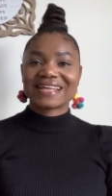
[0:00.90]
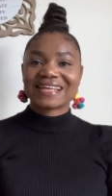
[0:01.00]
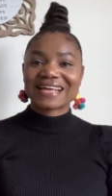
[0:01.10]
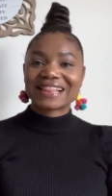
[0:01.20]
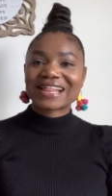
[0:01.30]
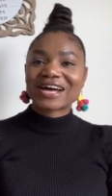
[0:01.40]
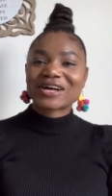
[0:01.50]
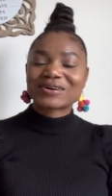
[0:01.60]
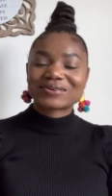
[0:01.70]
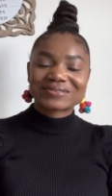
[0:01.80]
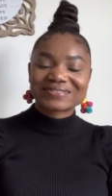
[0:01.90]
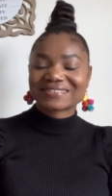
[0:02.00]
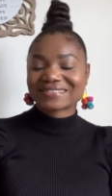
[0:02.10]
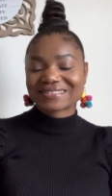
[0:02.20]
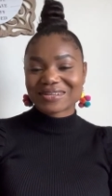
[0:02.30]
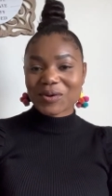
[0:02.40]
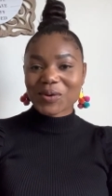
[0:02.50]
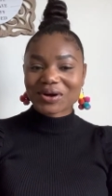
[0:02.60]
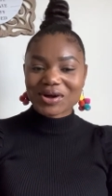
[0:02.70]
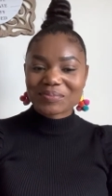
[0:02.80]
Hello,
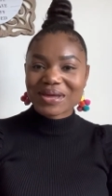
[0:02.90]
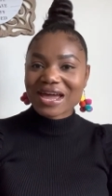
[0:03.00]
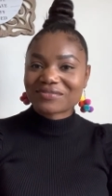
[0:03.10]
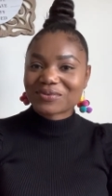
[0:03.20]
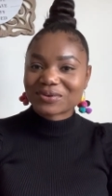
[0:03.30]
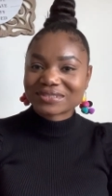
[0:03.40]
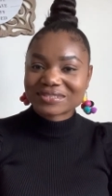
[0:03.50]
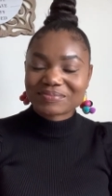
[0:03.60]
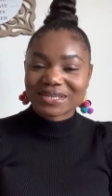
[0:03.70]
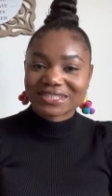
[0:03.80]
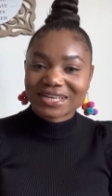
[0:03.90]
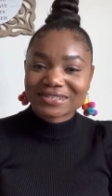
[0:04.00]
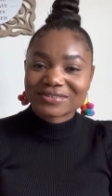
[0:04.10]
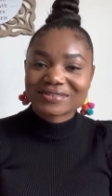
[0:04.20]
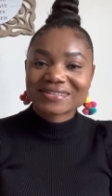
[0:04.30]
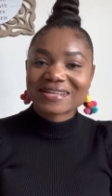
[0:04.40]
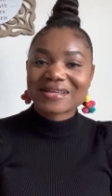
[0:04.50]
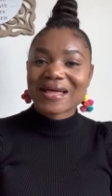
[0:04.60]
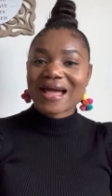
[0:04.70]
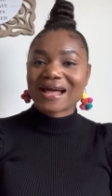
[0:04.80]
welcome everyone to my channel.
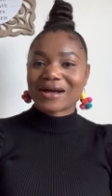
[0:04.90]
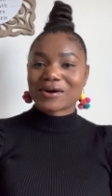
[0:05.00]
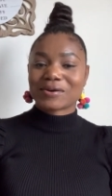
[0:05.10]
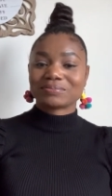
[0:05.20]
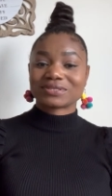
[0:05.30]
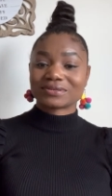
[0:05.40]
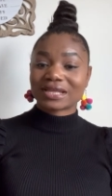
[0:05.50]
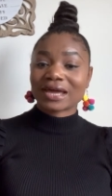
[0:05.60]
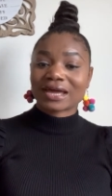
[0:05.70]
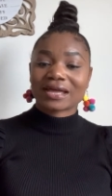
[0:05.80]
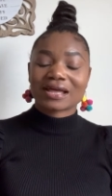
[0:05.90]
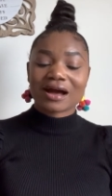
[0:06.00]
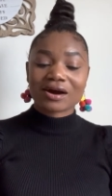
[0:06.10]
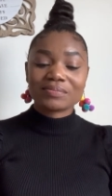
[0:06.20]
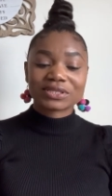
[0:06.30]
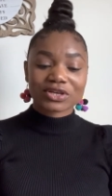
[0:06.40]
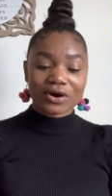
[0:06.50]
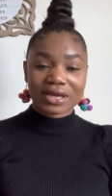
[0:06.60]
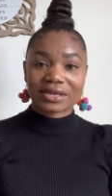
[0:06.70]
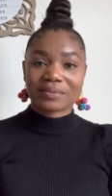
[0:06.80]
Today I'll be
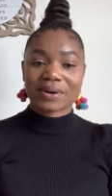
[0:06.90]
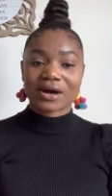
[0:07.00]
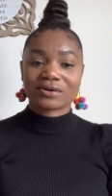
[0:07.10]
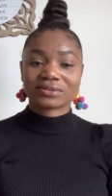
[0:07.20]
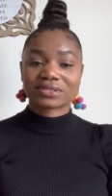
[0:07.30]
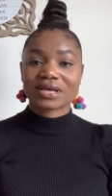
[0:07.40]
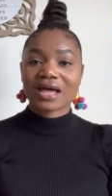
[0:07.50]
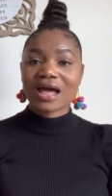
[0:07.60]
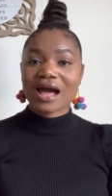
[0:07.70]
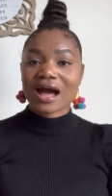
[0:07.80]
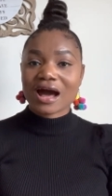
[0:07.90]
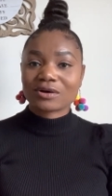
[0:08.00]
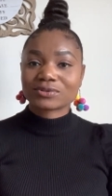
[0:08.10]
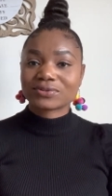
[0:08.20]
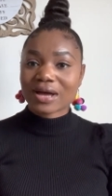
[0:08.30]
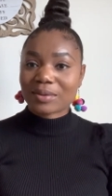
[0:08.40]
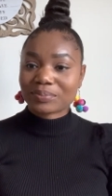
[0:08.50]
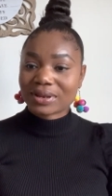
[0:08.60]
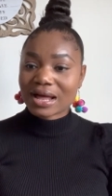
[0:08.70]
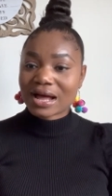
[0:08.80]
talking about how to
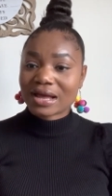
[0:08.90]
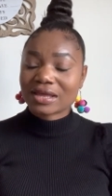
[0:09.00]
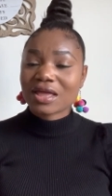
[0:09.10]
apply